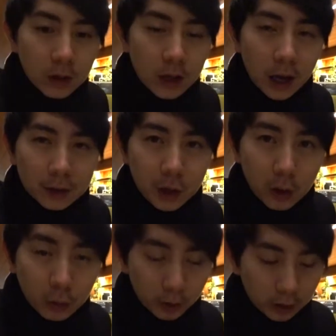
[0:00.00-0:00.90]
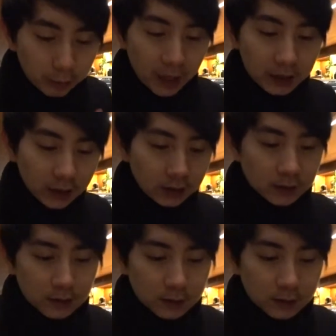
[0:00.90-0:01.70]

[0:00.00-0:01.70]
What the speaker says: Howdy ho, welcome back guys.